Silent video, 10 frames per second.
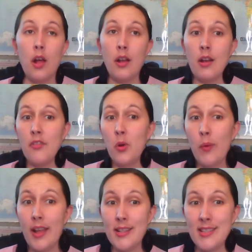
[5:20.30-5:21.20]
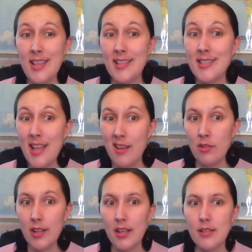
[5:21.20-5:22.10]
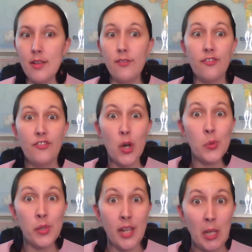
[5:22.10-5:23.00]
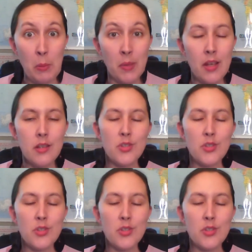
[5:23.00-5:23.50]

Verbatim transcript: another way to say sound is phoneme.